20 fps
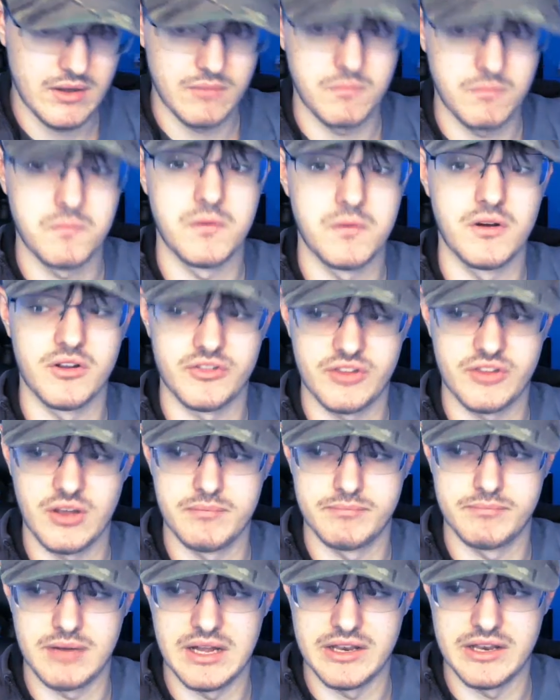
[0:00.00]
we're still
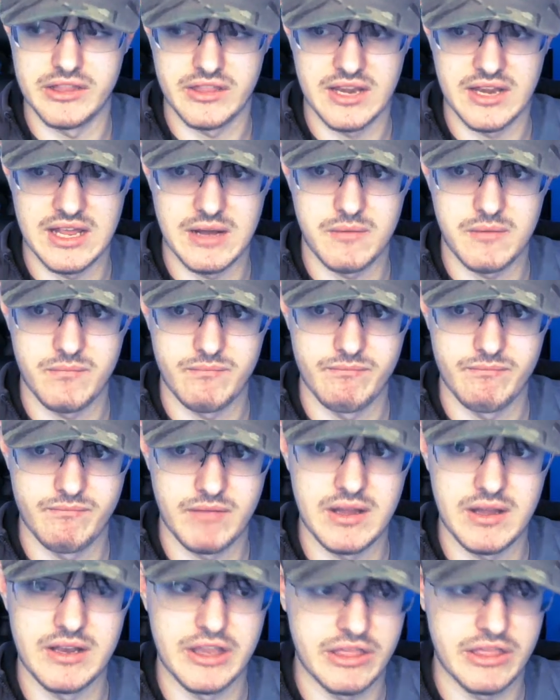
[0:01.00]
buds. You know,
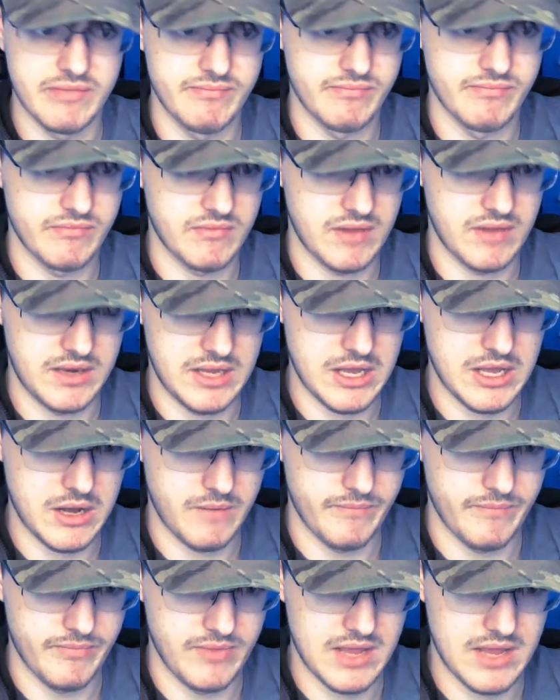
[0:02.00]
buds. And no,
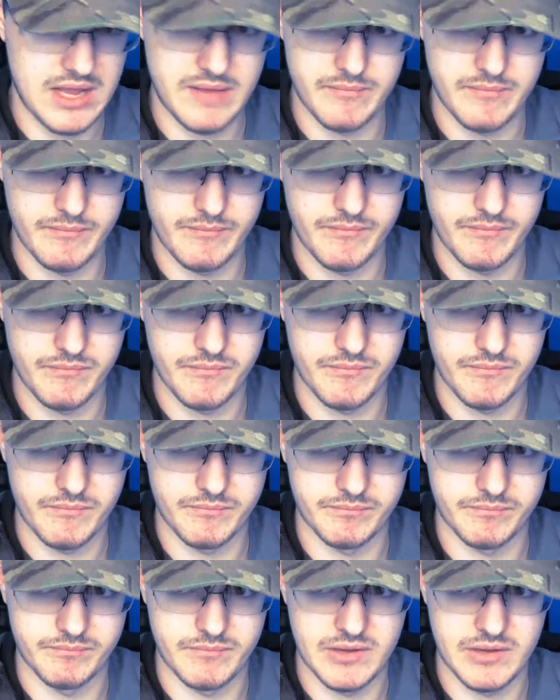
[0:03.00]
not
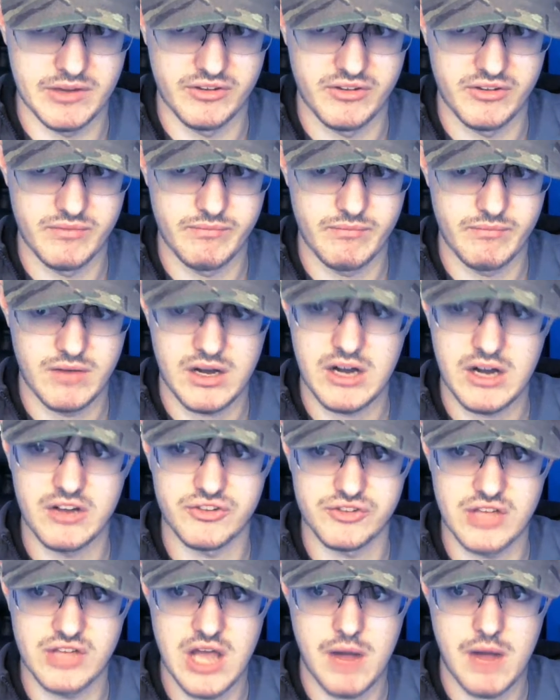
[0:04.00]
buds.
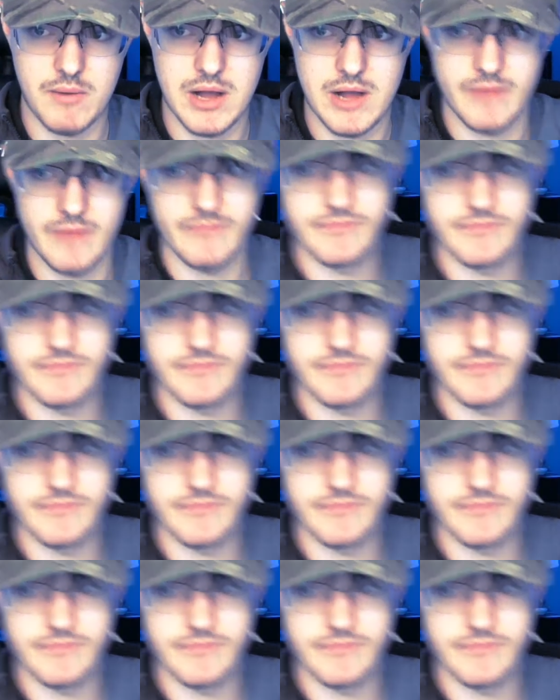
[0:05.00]
Also, um,